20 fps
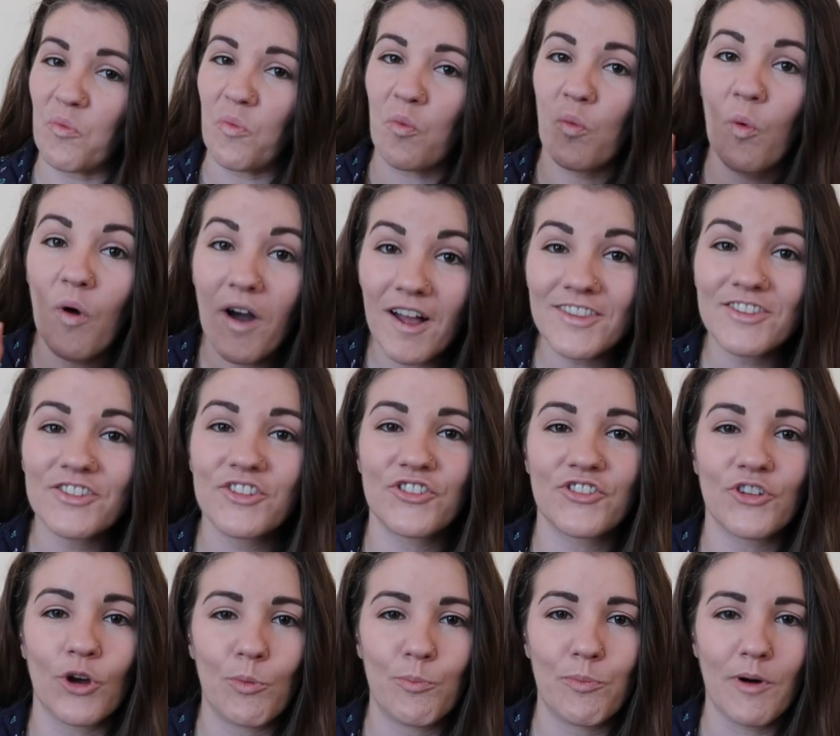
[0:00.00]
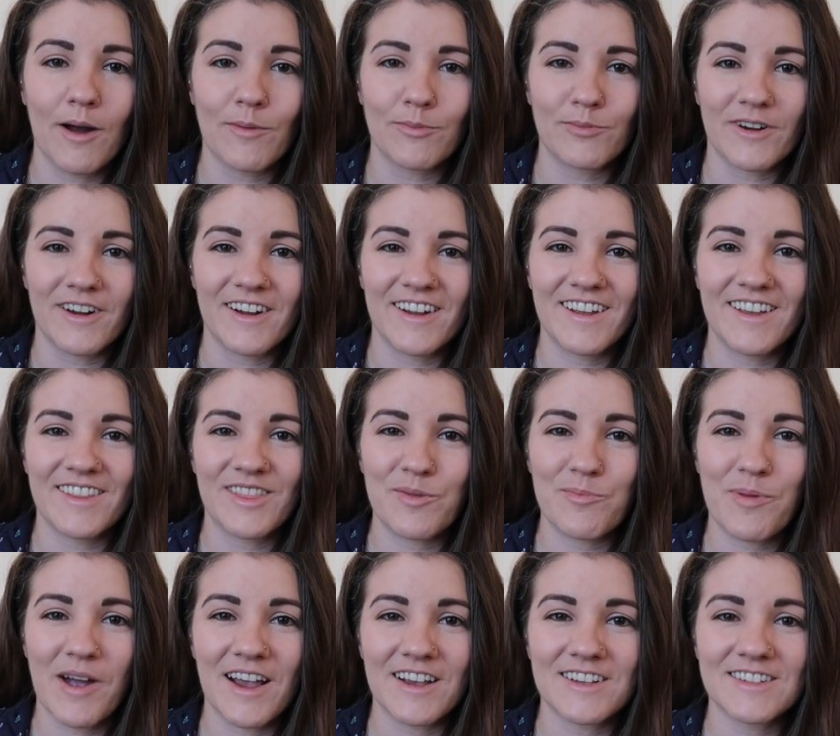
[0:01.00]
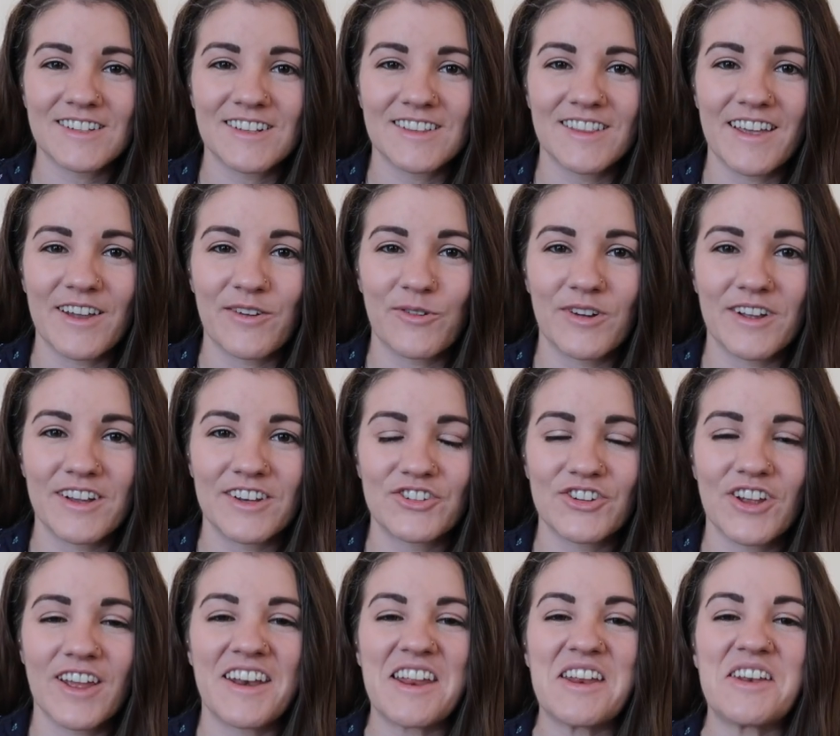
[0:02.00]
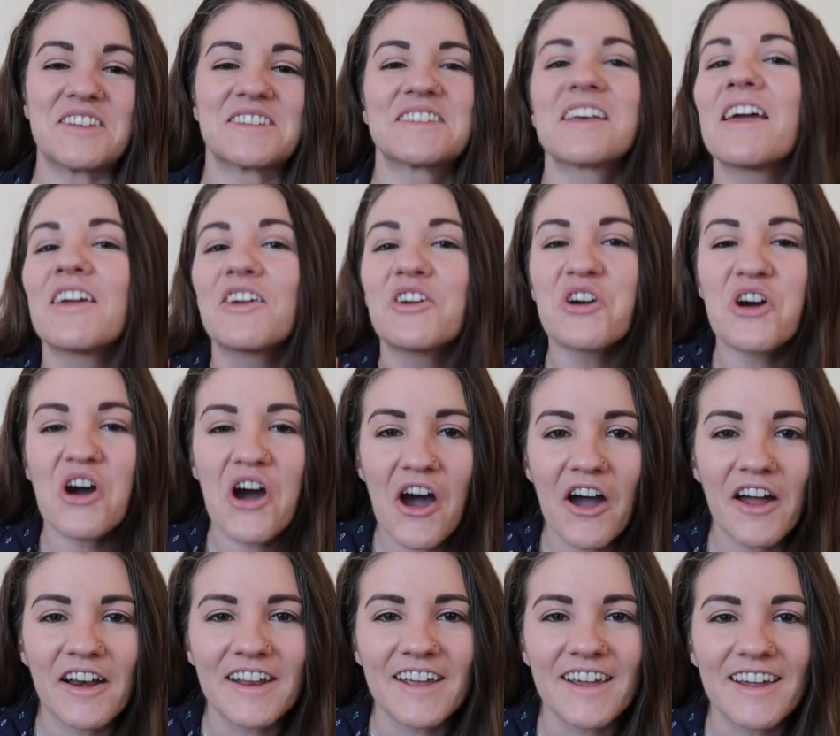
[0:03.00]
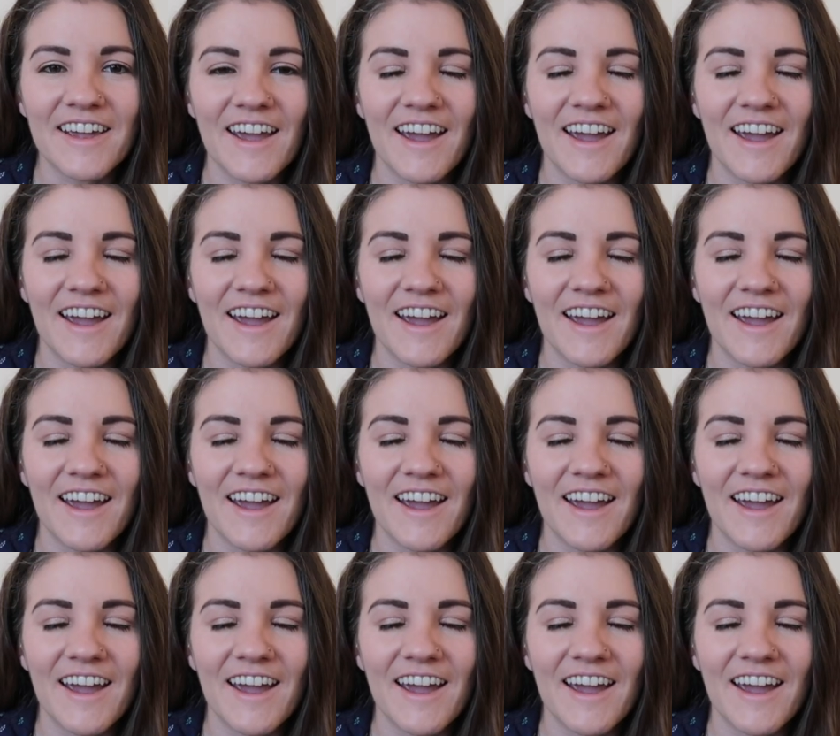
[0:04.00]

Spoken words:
one soap opera in the Basque language and it is iconic.